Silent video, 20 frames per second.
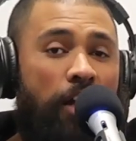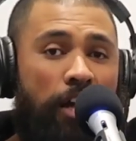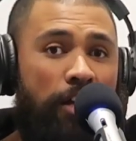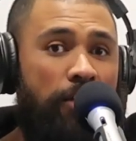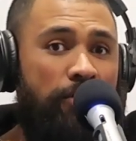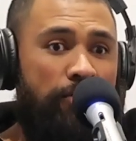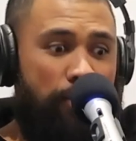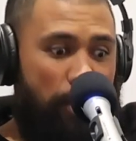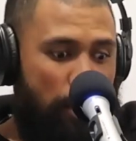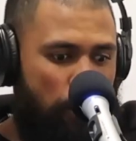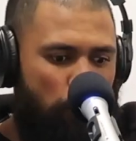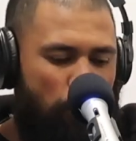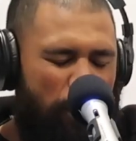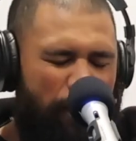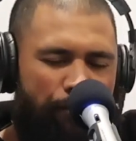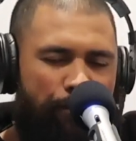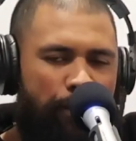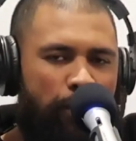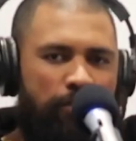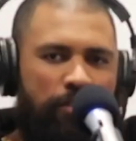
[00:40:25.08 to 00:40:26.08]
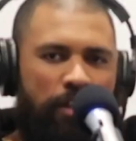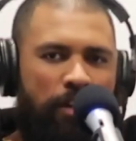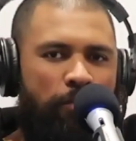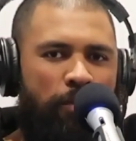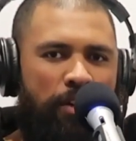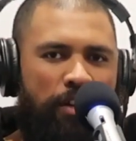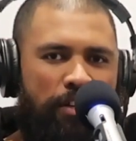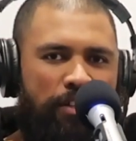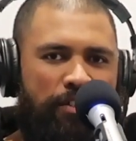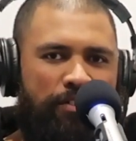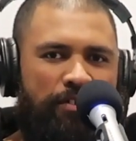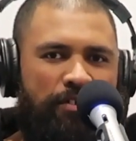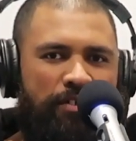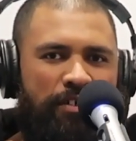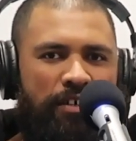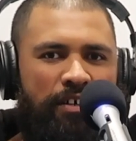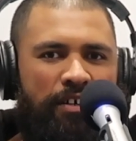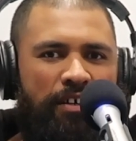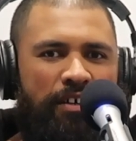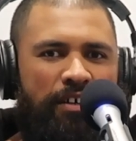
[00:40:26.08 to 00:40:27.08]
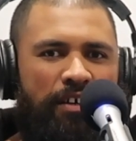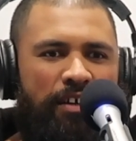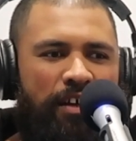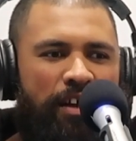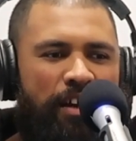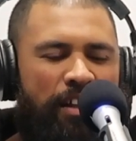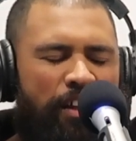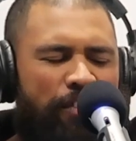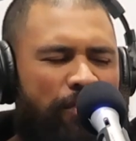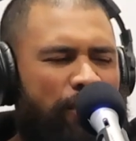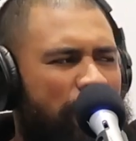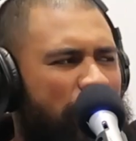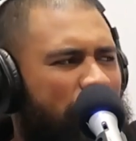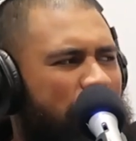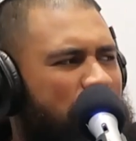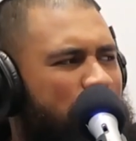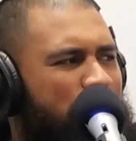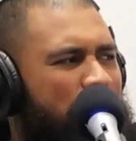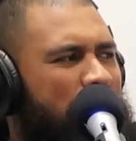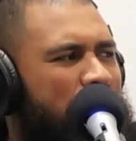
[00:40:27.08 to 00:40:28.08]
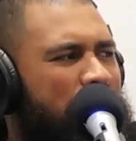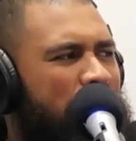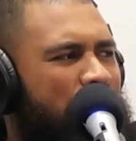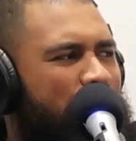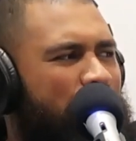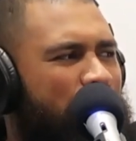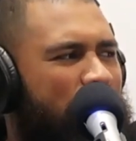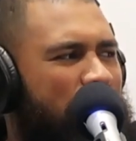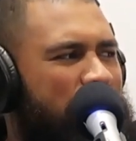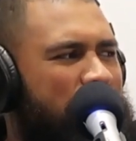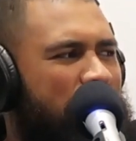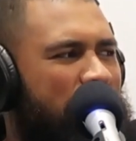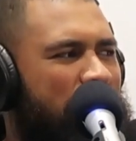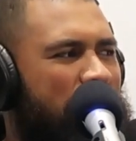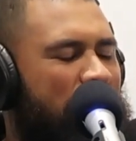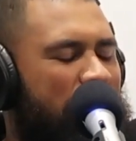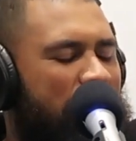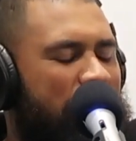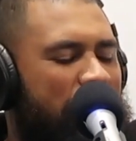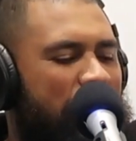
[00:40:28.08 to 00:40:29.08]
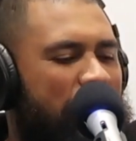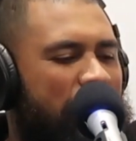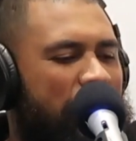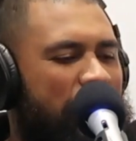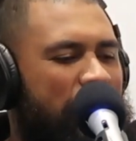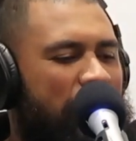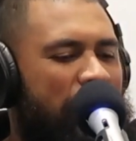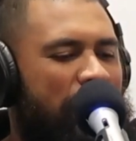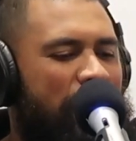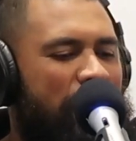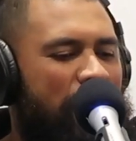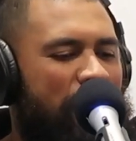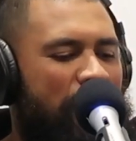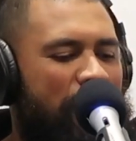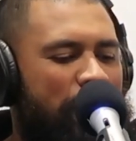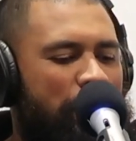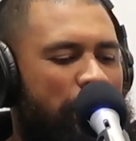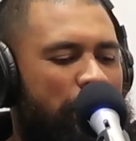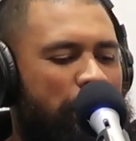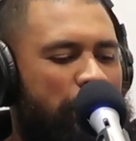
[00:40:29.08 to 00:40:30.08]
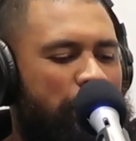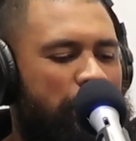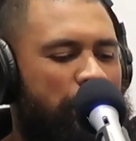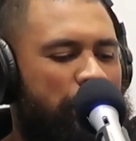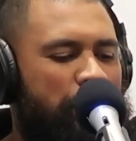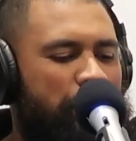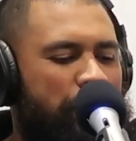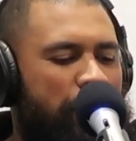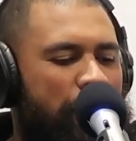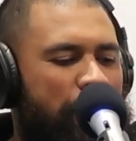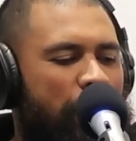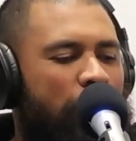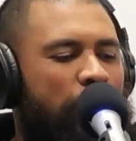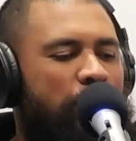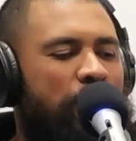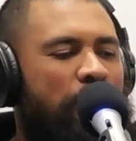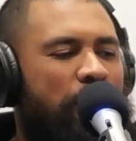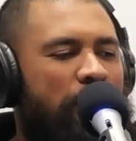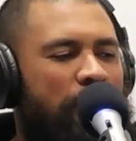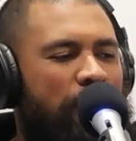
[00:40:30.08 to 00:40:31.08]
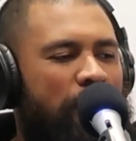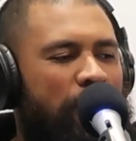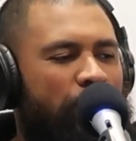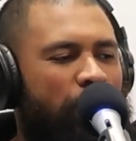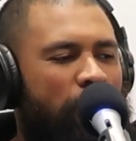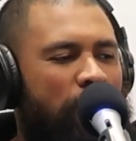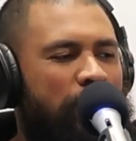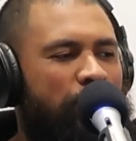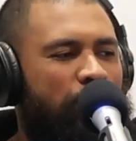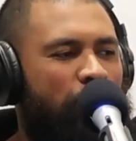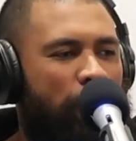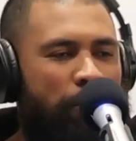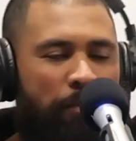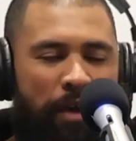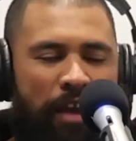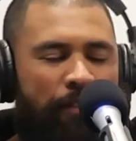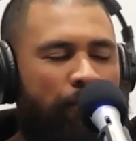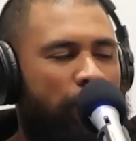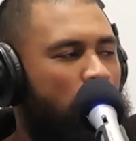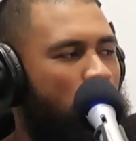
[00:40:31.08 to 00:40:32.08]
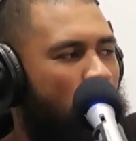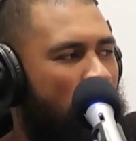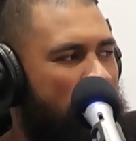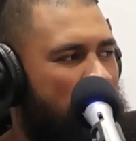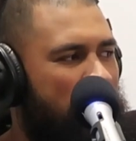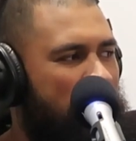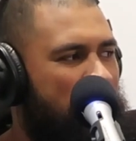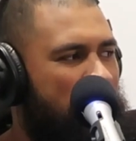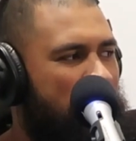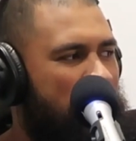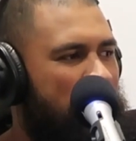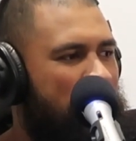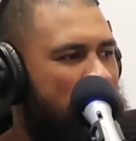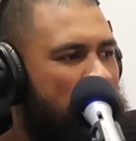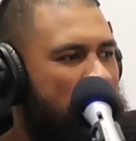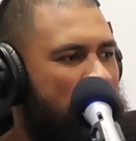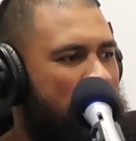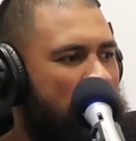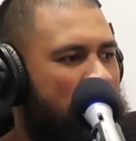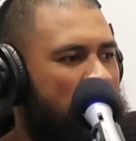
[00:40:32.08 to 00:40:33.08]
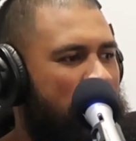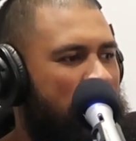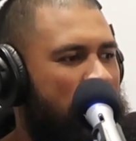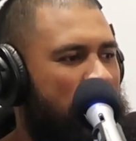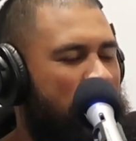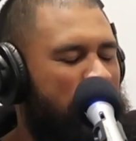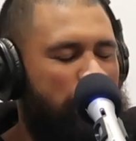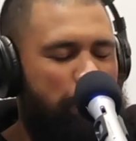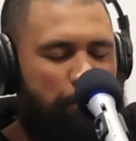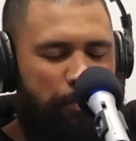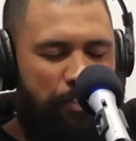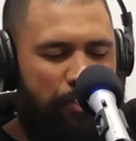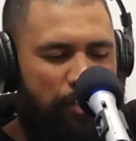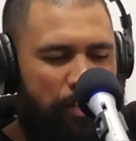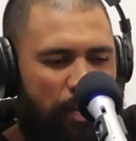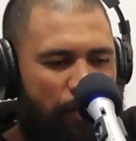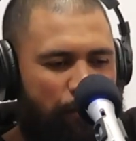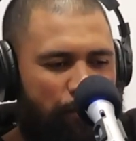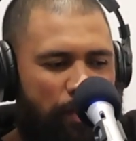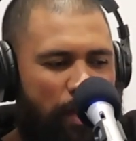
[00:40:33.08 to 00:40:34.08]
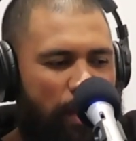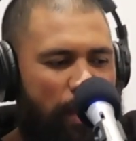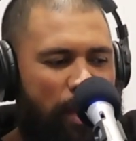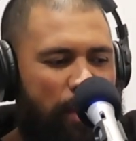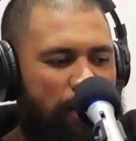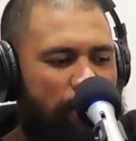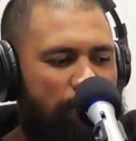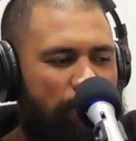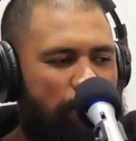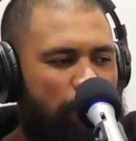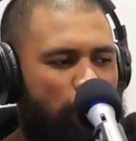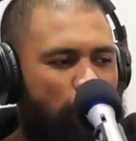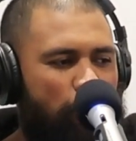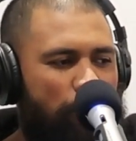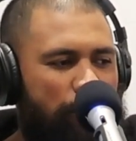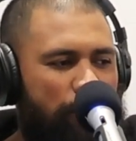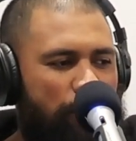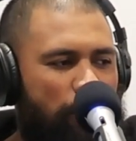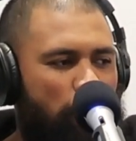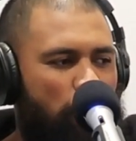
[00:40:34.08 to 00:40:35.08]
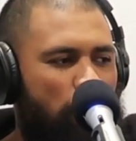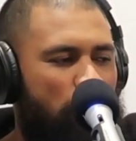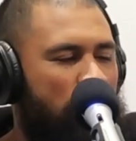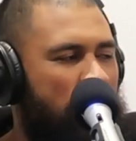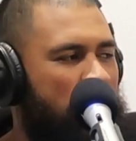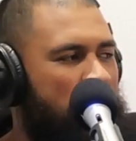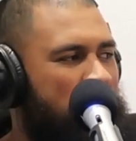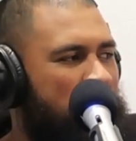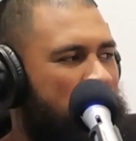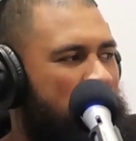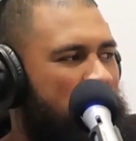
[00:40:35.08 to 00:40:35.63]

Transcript: is and what it feels like, what it is. And I think that was a big thing for us, like not taking advice from everyone, especially if they ain't walking the walk.